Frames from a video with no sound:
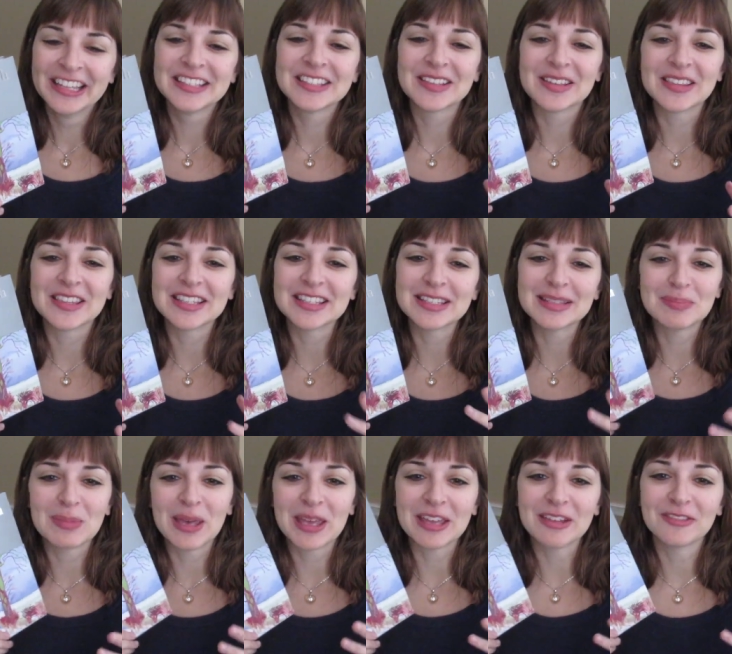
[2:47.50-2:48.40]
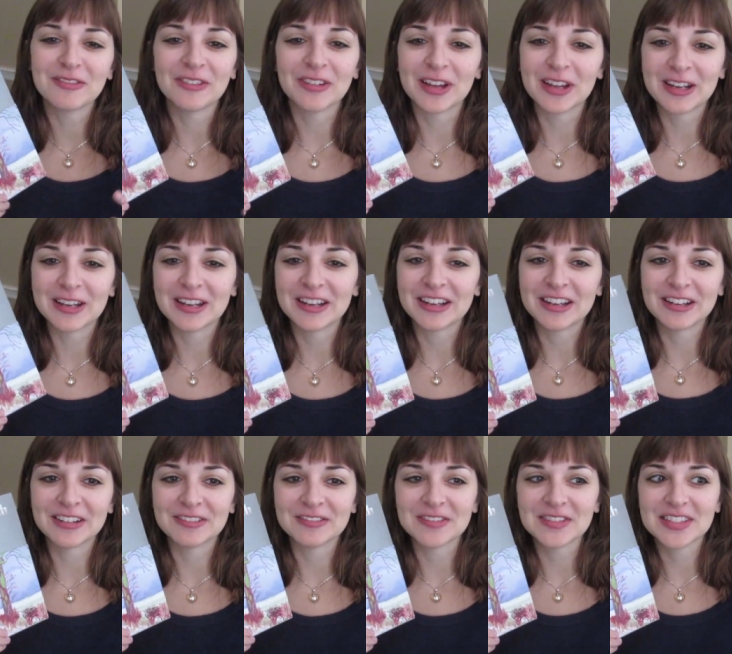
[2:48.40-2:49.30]
So this is making fun
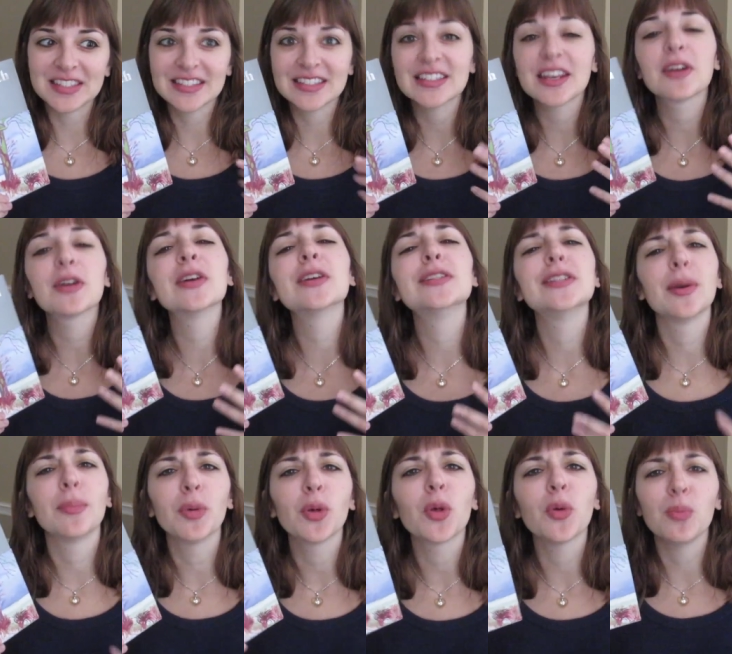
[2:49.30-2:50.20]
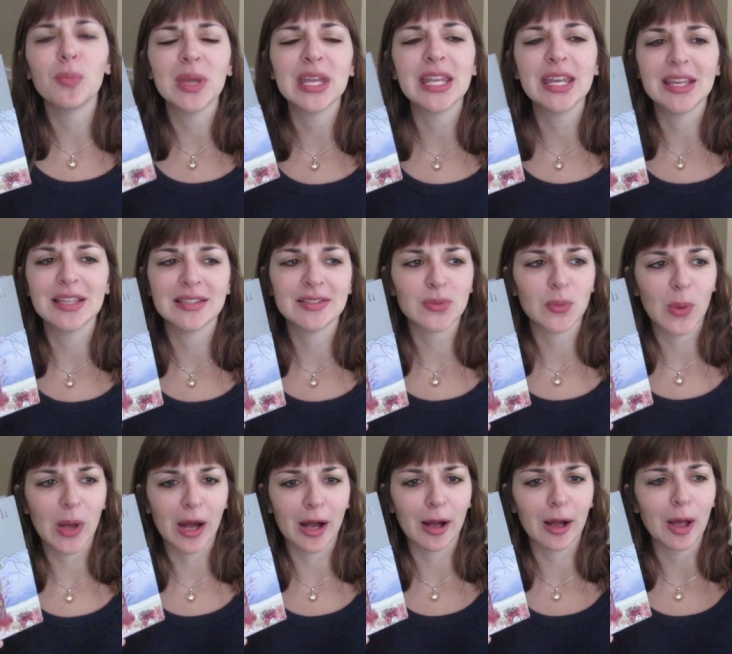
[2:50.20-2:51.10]
of stereotypical meetings
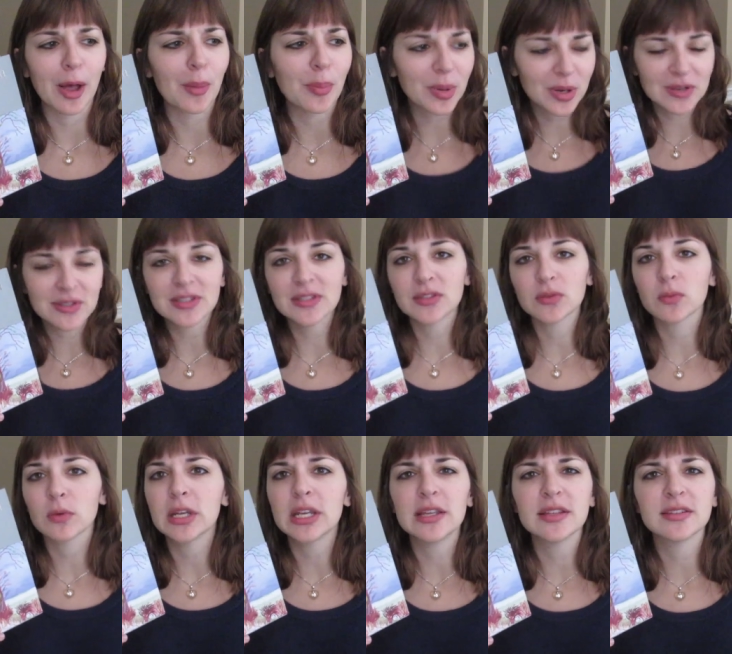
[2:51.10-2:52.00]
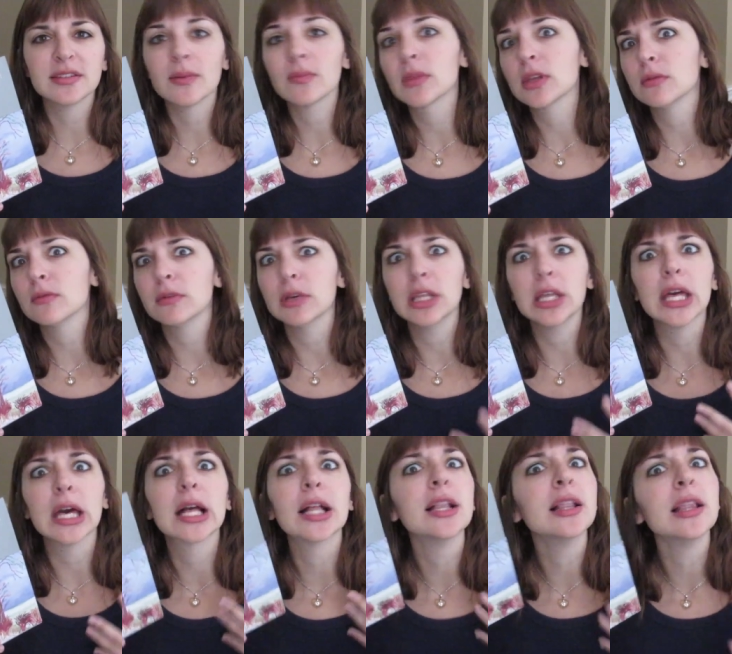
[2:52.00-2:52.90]
where a person's reading something really
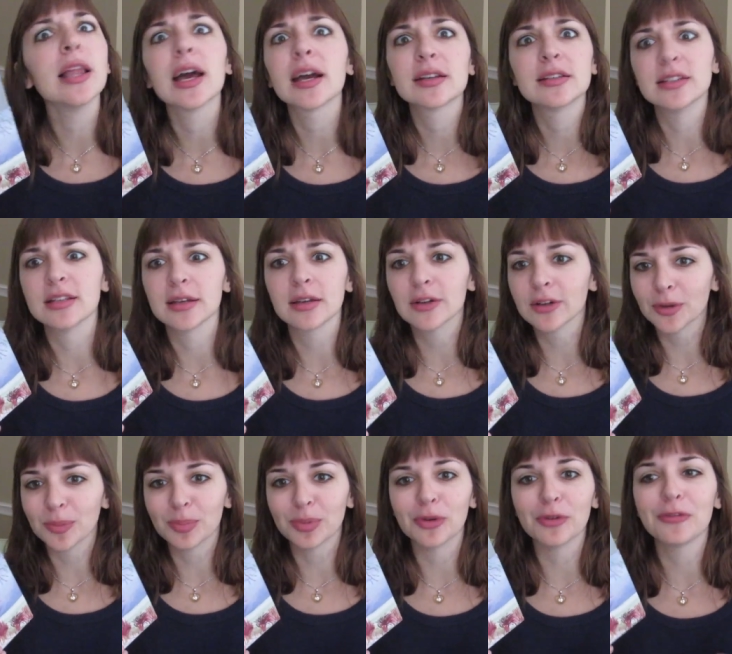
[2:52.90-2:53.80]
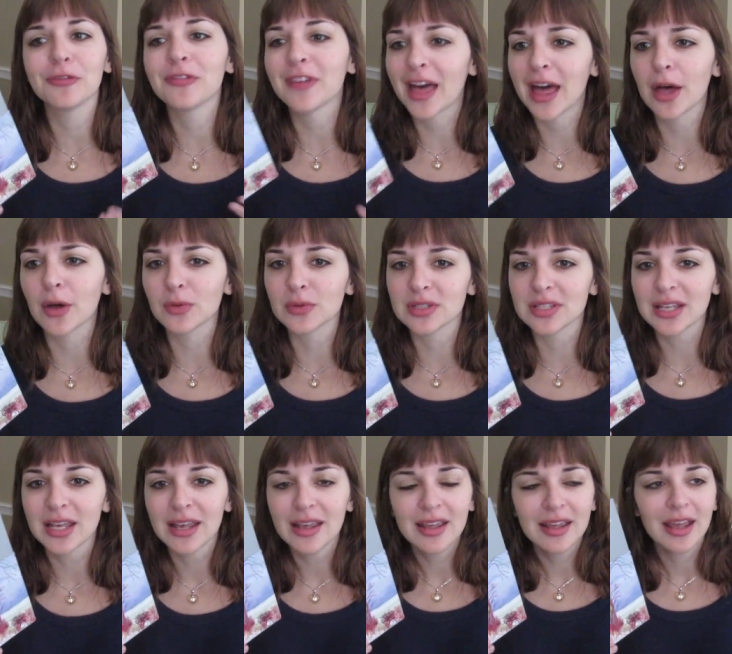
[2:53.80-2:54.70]
eclectic or profound,
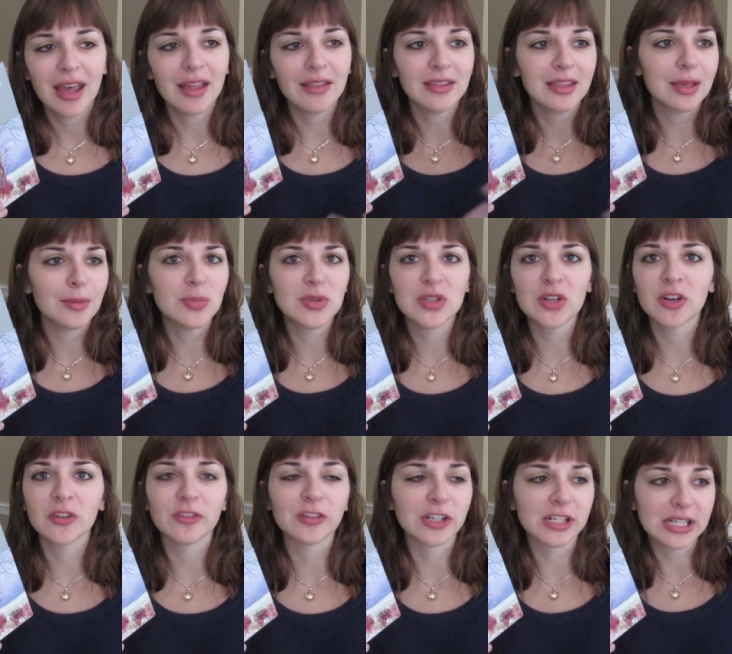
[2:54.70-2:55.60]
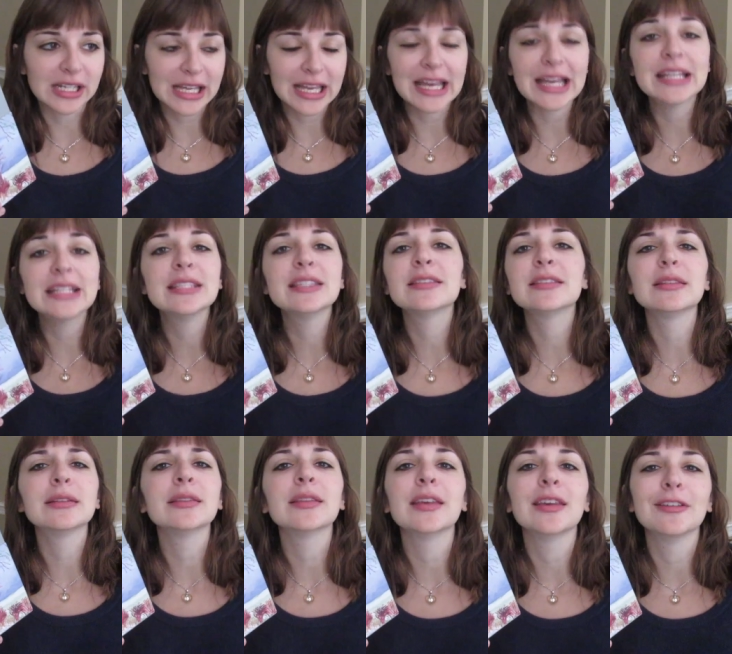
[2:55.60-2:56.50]
and the observer
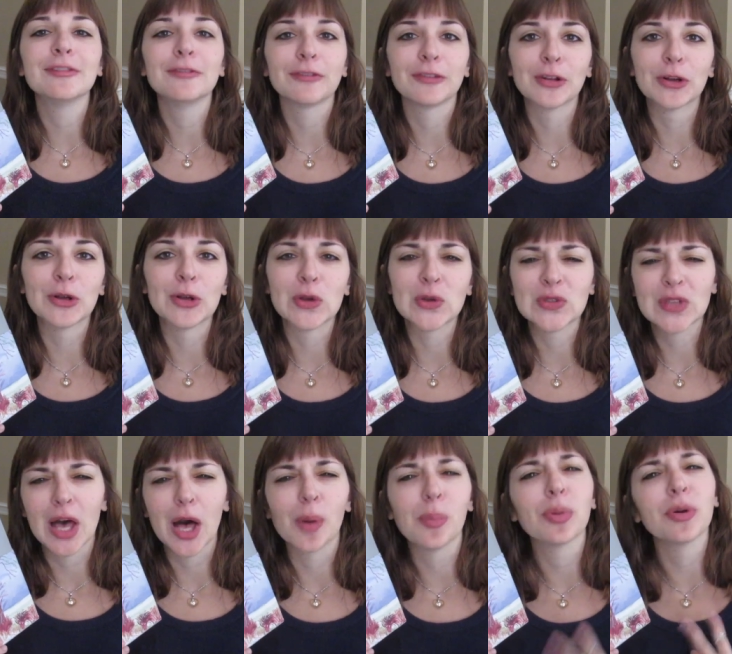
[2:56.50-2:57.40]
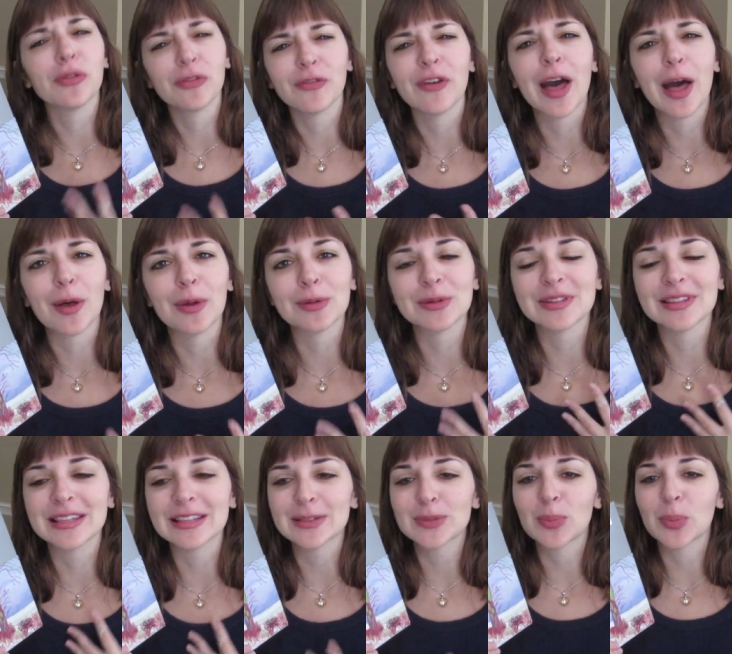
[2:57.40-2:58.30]
instantly infers how profound
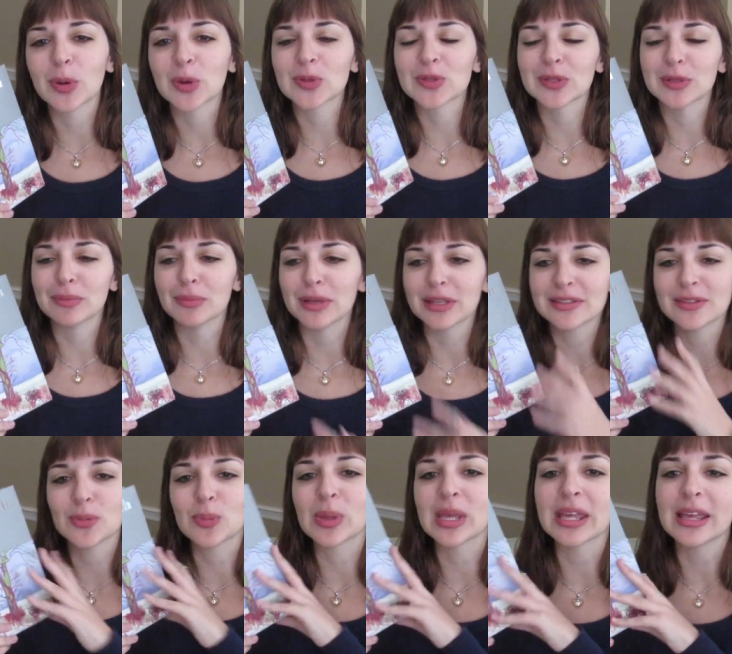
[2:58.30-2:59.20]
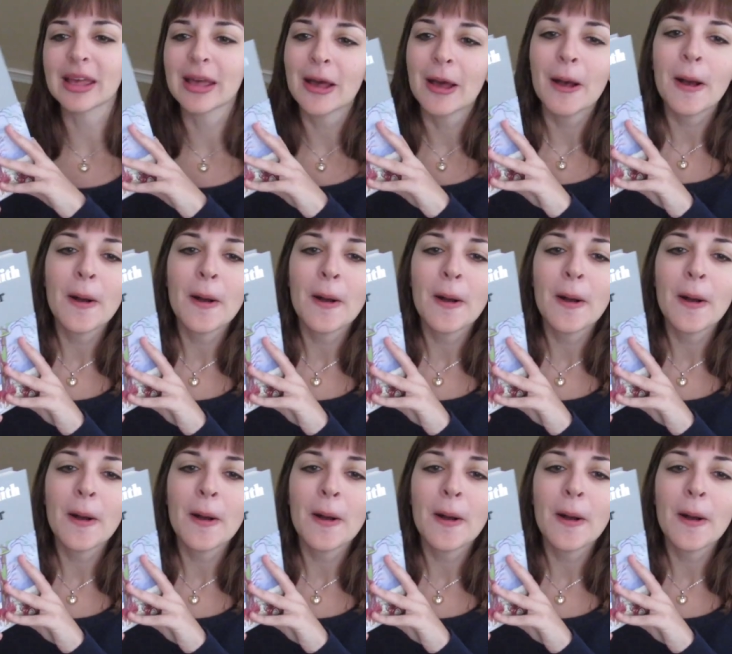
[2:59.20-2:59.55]
this person must be.